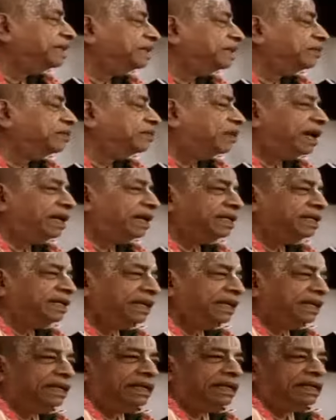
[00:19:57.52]
In
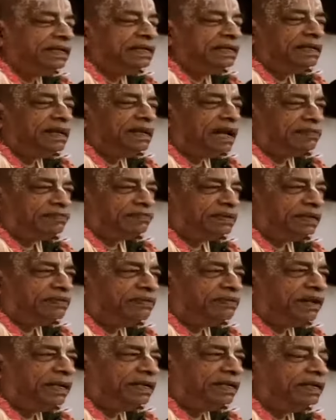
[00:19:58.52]
one day,
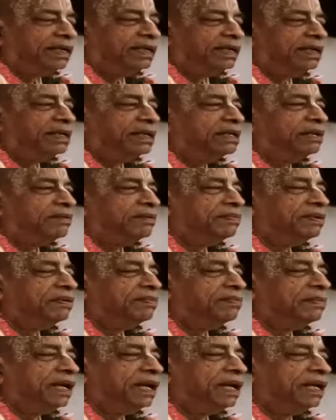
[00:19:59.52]
after one day,
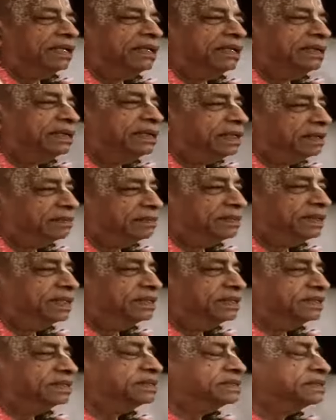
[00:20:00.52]
Brahma, he
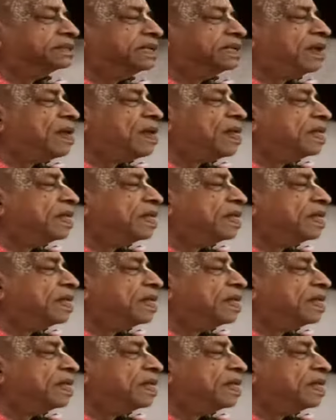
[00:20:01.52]
appears.